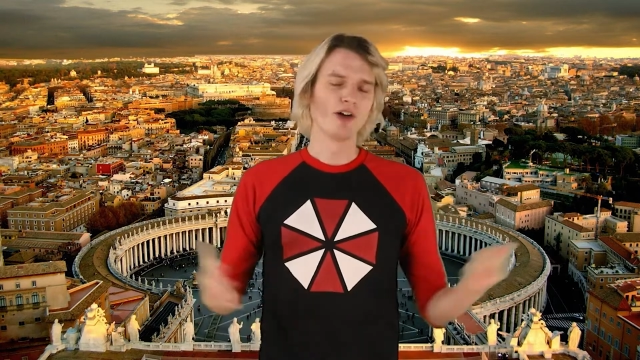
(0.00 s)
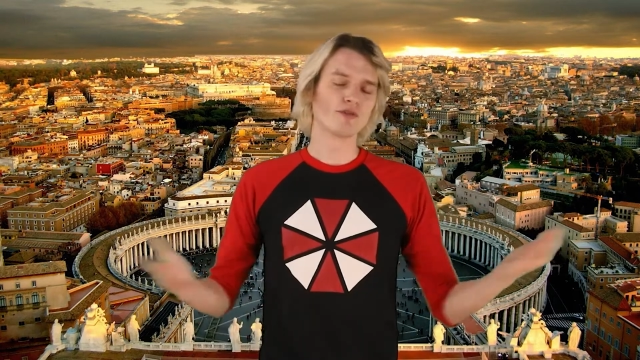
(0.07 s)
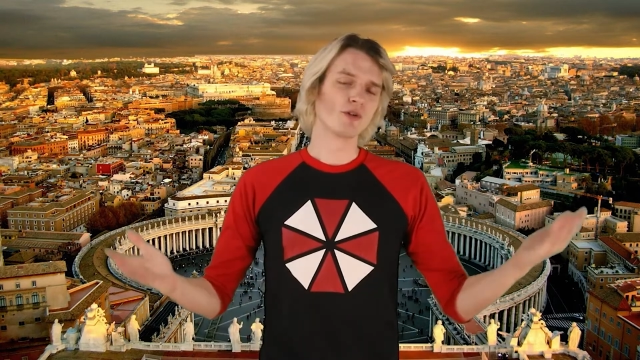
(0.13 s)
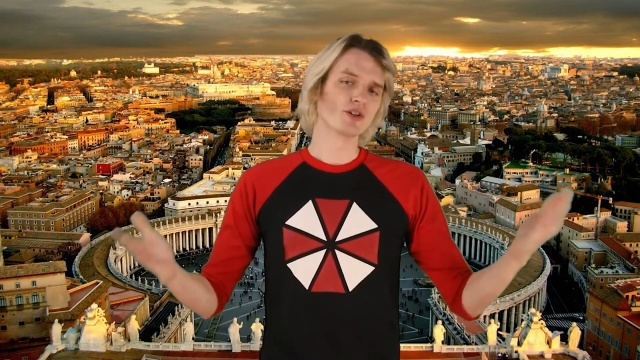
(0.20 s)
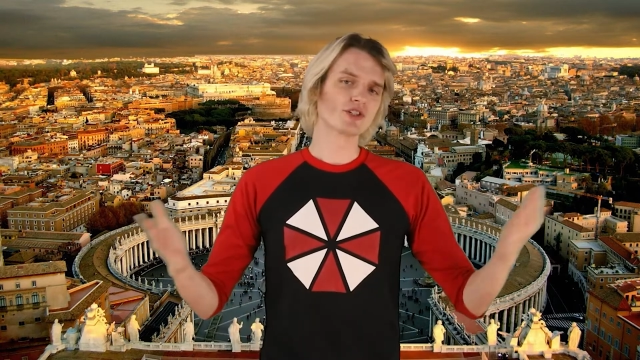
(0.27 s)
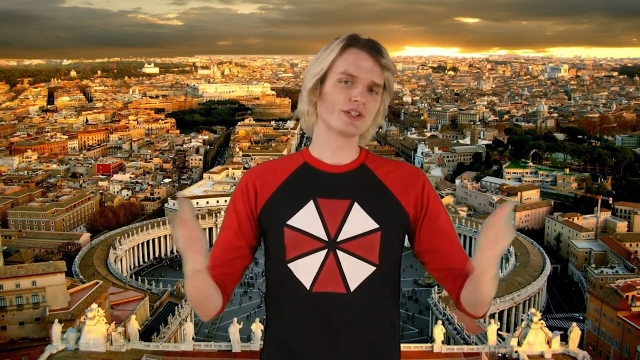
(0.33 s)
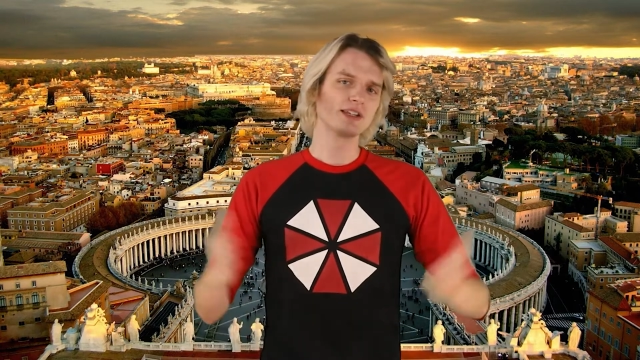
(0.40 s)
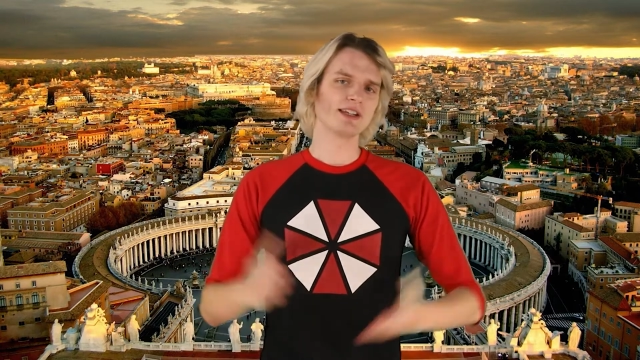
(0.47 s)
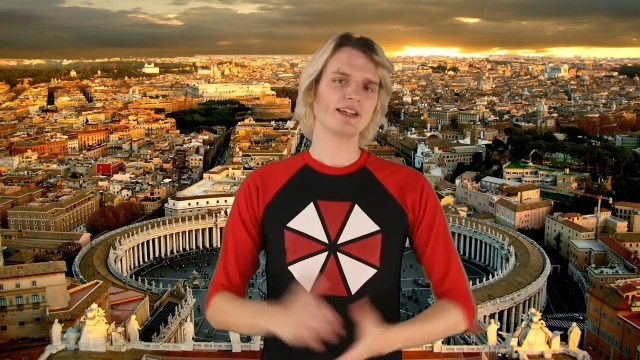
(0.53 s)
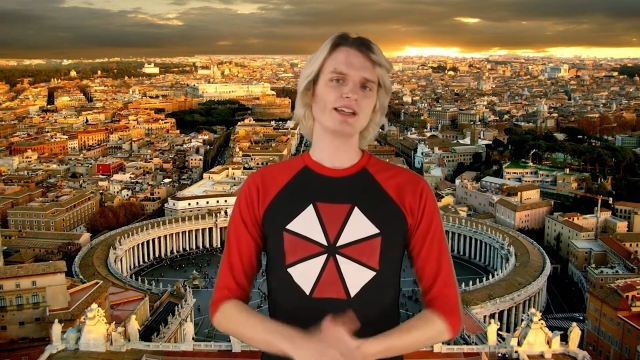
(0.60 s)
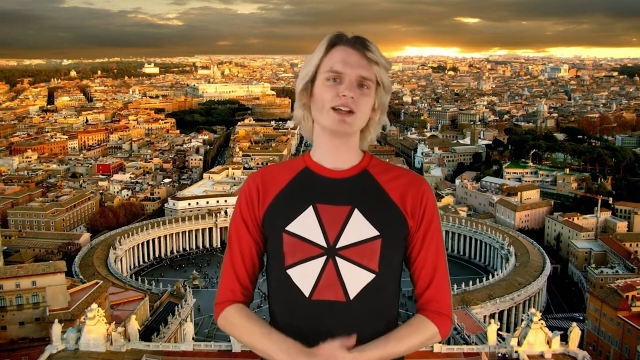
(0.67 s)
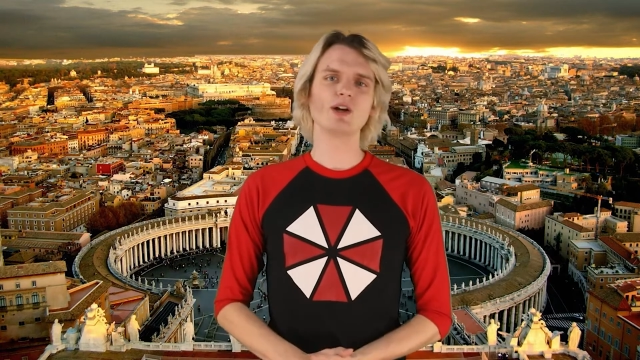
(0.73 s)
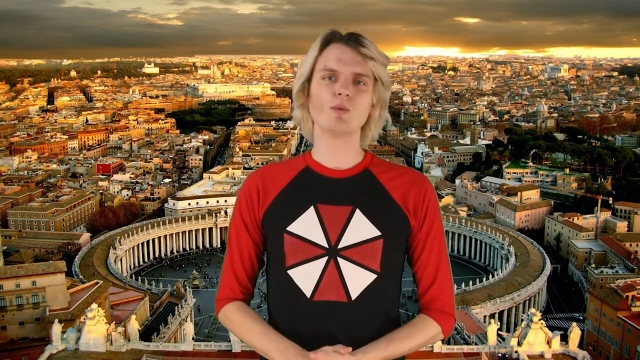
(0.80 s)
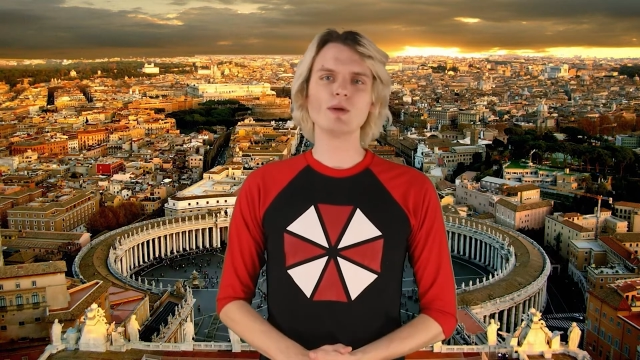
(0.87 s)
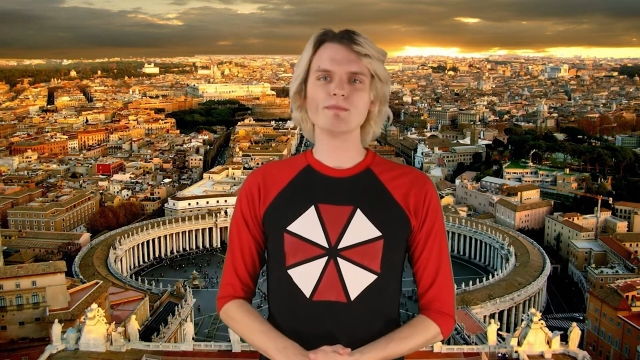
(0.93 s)

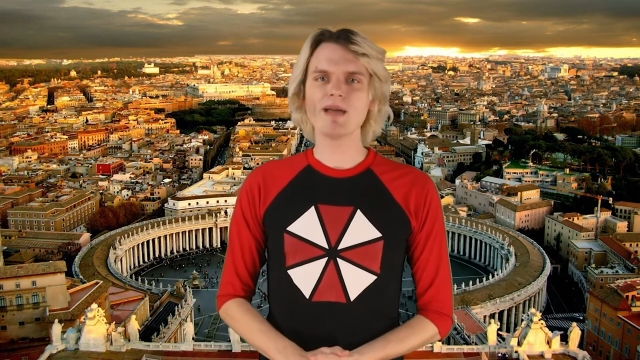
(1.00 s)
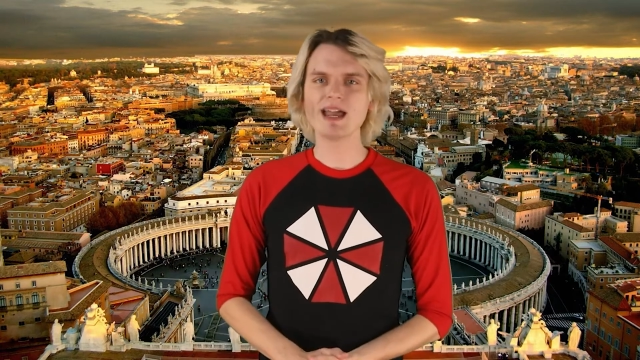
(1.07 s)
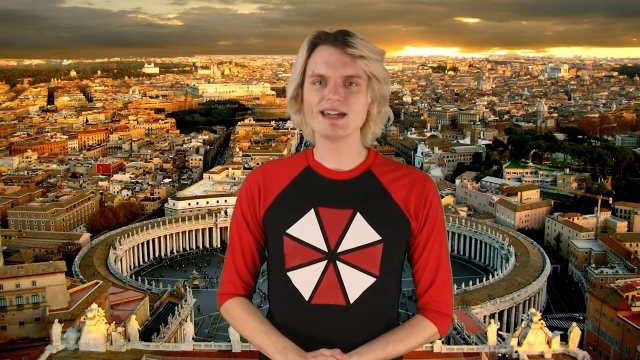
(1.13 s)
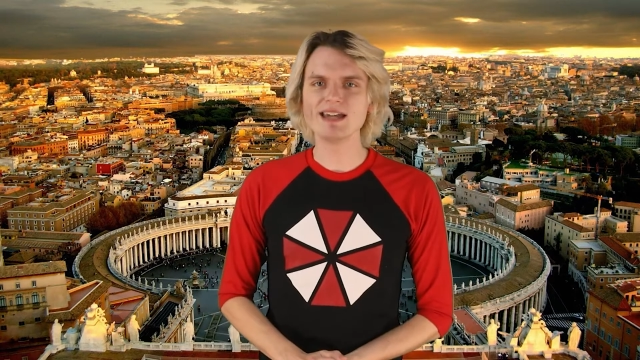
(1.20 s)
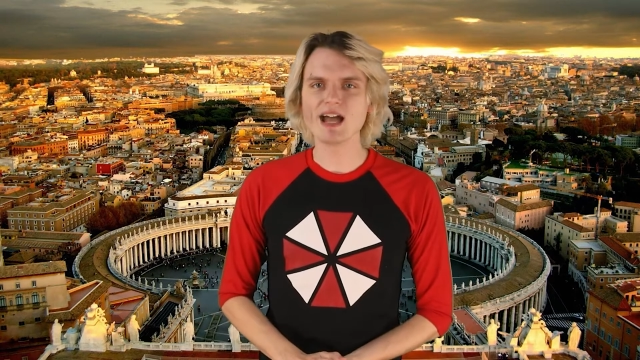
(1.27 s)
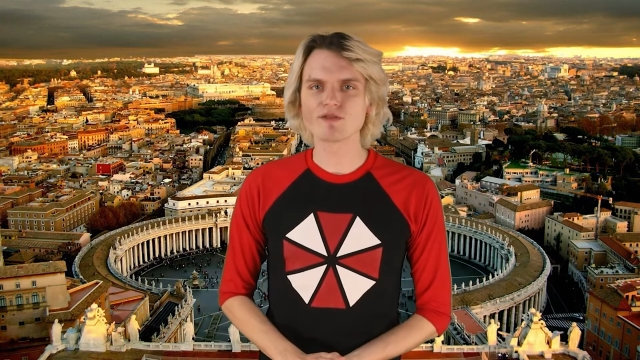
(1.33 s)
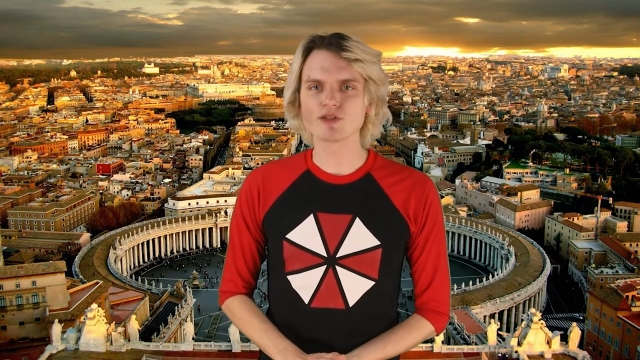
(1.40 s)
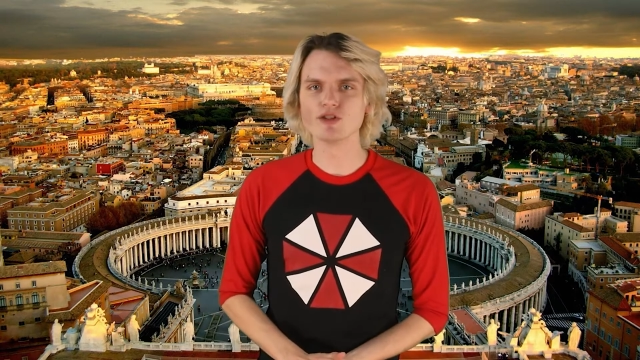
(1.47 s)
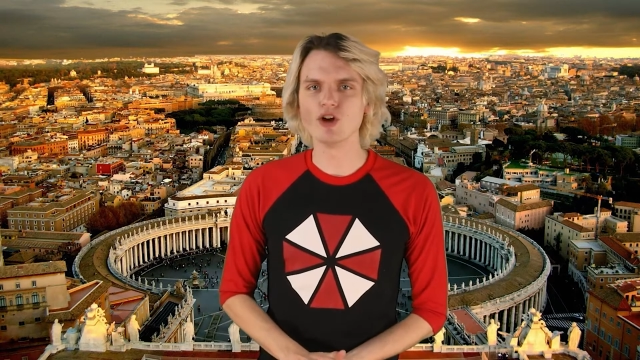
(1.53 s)
Unfortunately, we may never